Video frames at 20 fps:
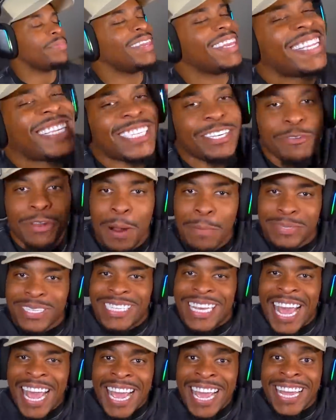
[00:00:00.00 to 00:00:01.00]
See what I'm
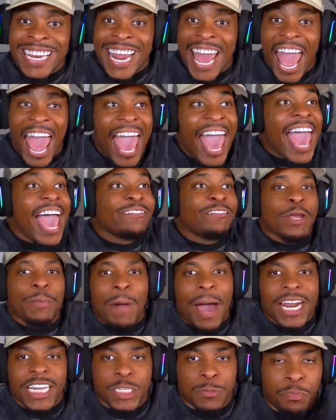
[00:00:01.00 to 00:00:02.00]
saying?
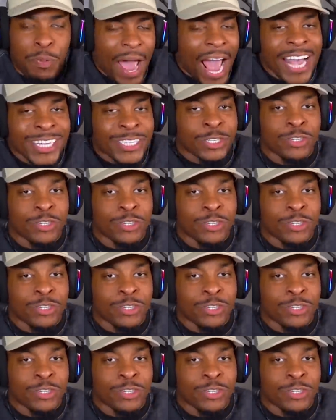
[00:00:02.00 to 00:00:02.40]
Everybody's past their